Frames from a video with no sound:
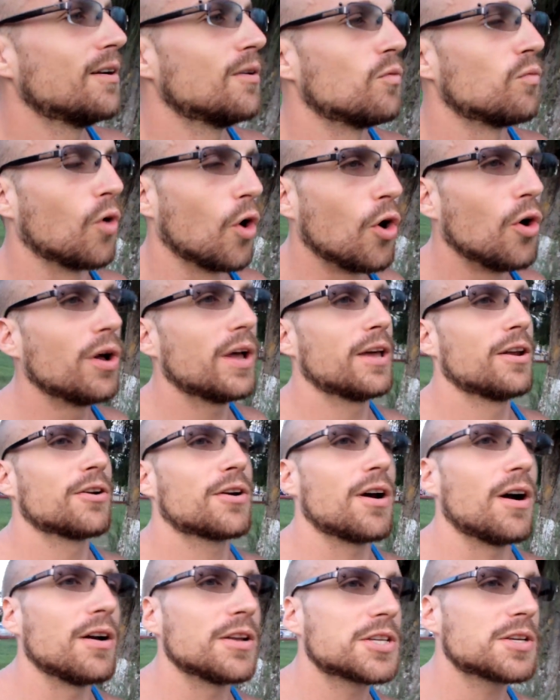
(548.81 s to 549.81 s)

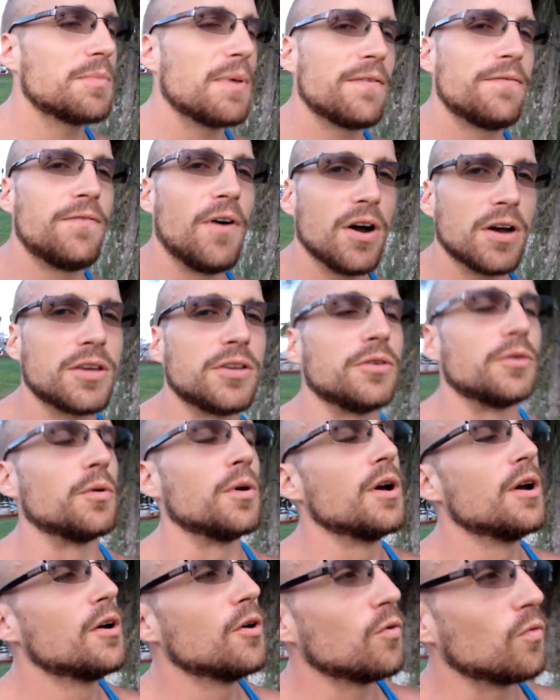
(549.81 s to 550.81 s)
Intercon School, man, fuck you,
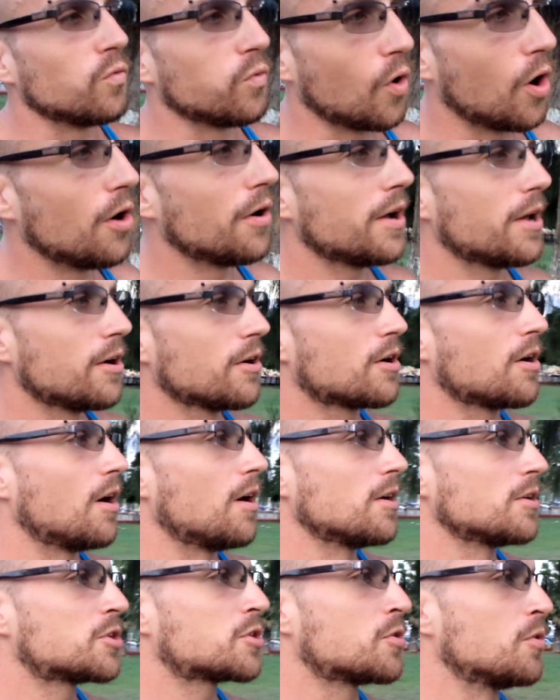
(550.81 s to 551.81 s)
Royal
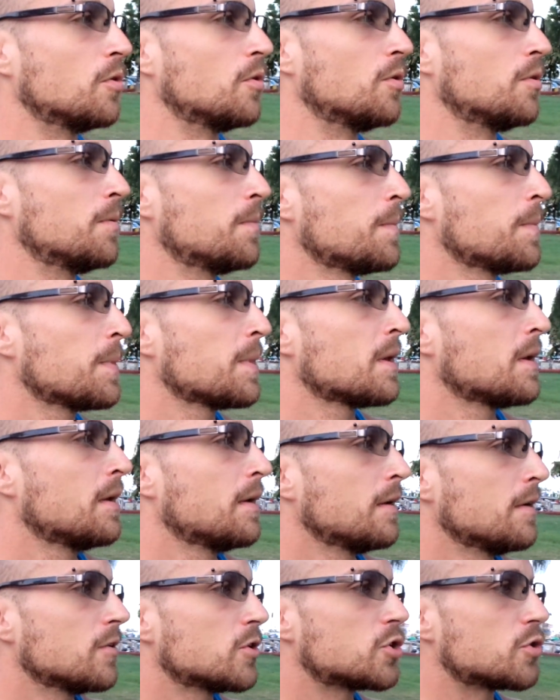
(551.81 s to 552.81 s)
Intercon School,
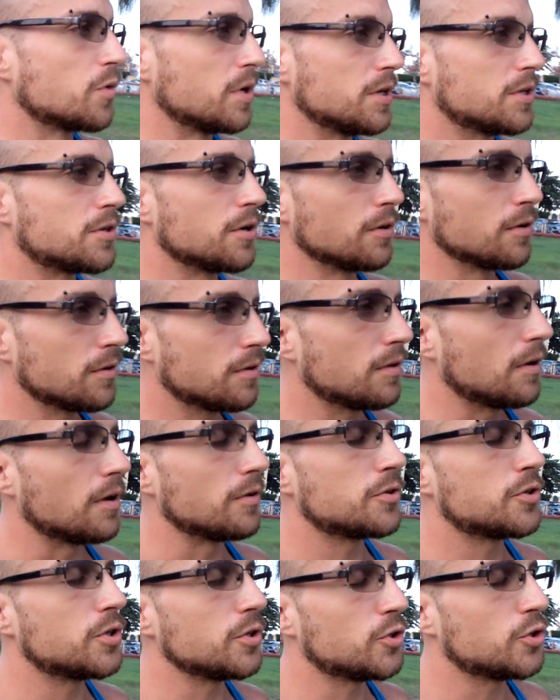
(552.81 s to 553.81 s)
Street
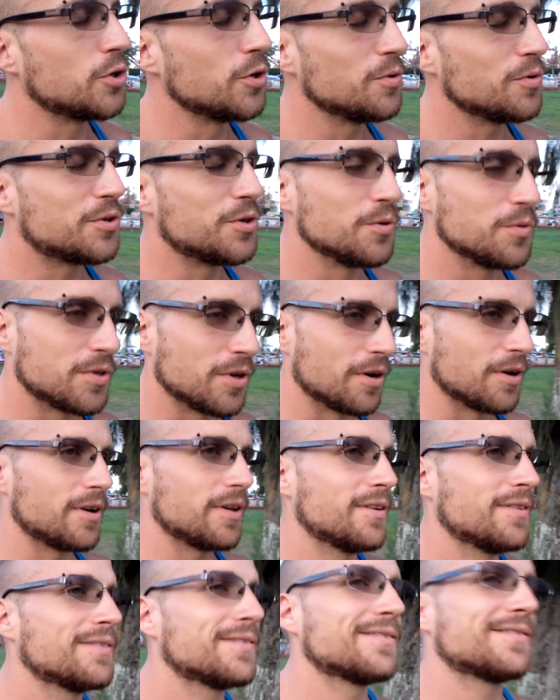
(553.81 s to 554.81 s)

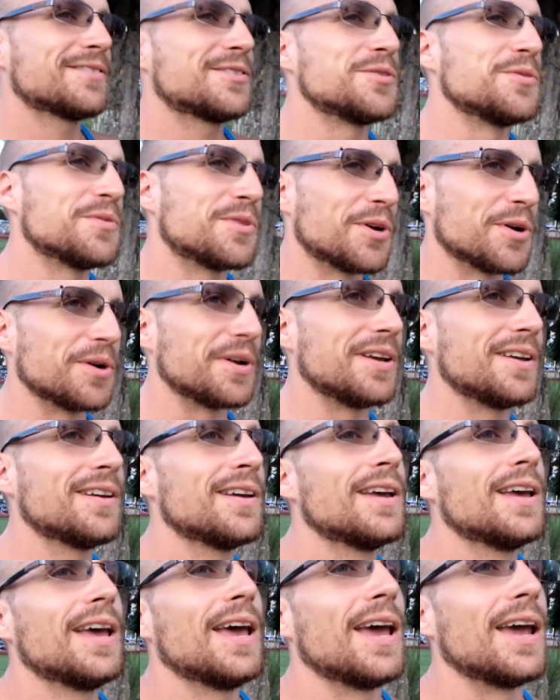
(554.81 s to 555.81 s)
230,
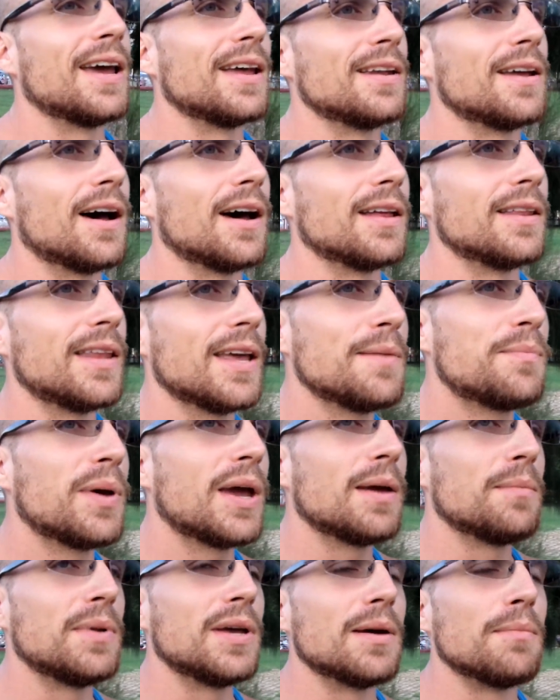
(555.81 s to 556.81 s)
and they
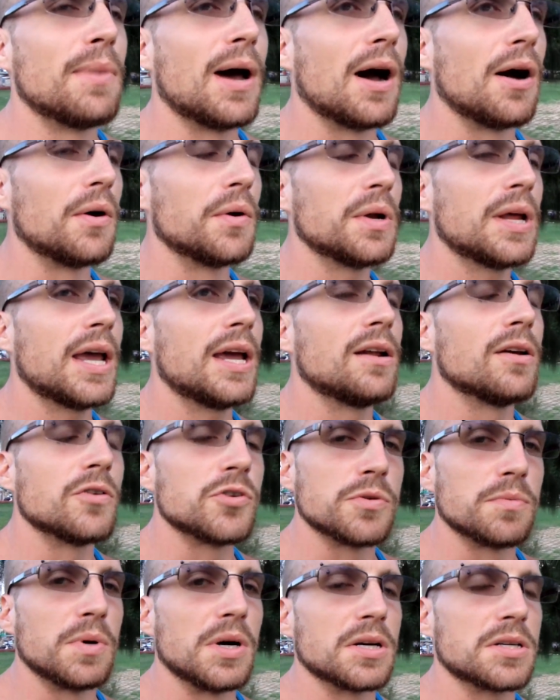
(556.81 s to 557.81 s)
paid me about
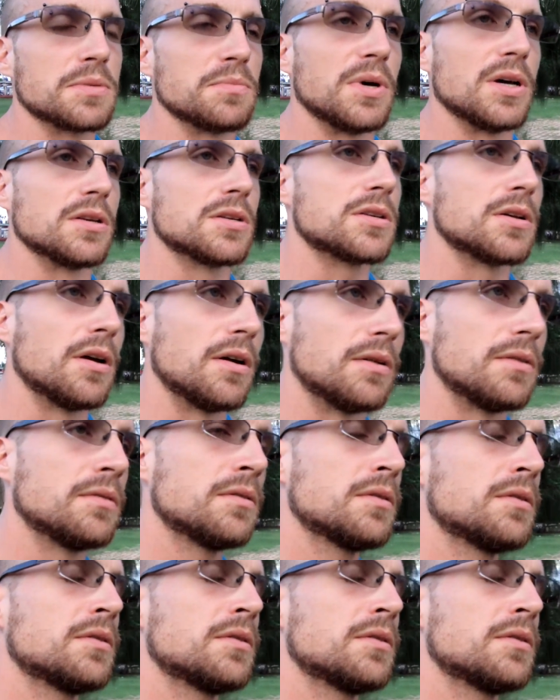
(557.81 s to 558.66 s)
$800 a month, so,